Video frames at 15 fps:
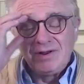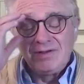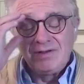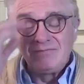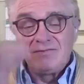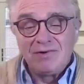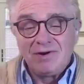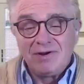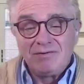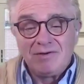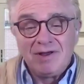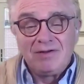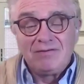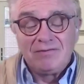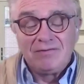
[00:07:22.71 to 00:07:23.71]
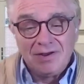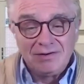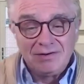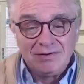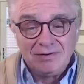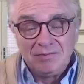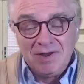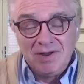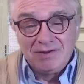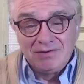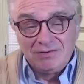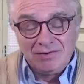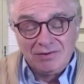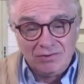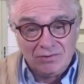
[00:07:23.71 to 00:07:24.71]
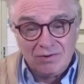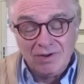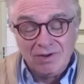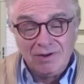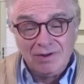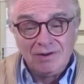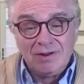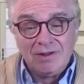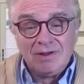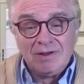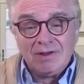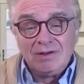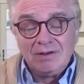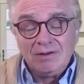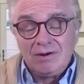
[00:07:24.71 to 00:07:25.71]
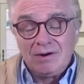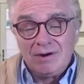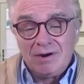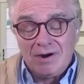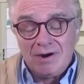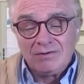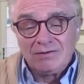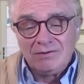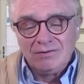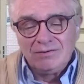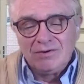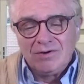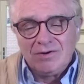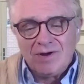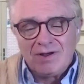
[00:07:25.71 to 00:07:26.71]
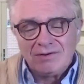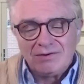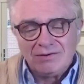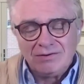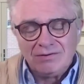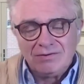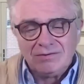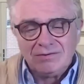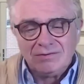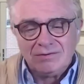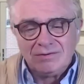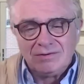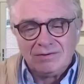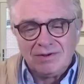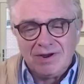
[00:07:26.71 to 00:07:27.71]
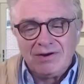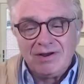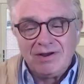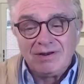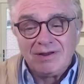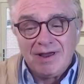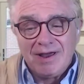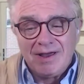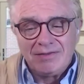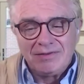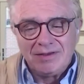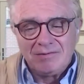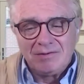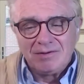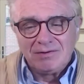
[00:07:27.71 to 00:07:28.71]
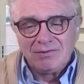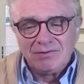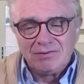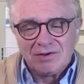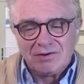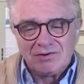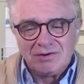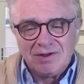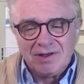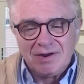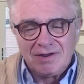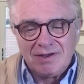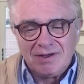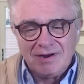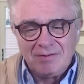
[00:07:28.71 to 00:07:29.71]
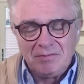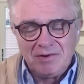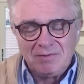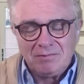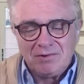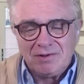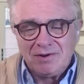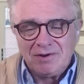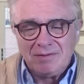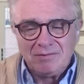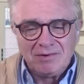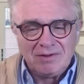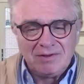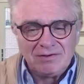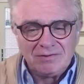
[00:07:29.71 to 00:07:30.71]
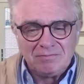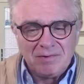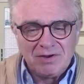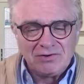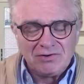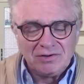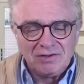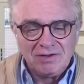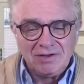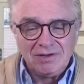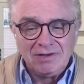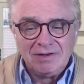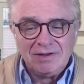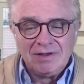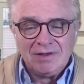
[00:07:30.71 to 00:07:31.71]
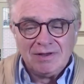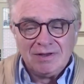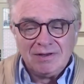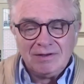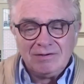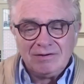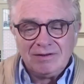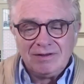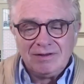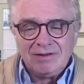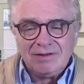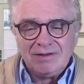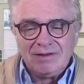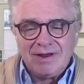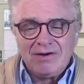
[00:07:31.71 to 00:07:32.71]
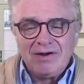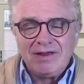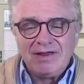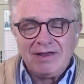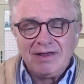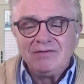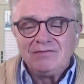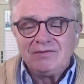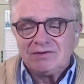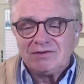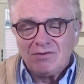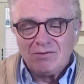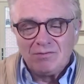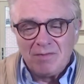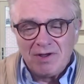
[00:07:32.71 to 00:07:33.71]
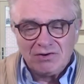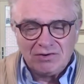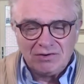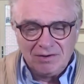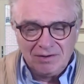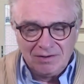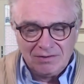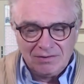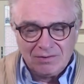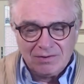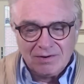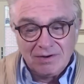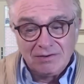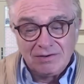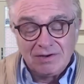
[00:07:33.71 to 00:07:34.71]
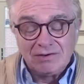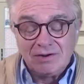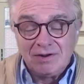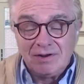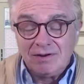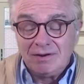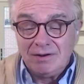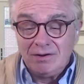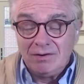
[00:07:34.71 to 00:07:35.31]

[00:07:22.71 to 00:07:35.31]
I'm very gratified to be asked to join. And, our hearts do go out to Gary and Kathy, two such dedicated people. And I mean, especially Gary gives so much to this organization. And,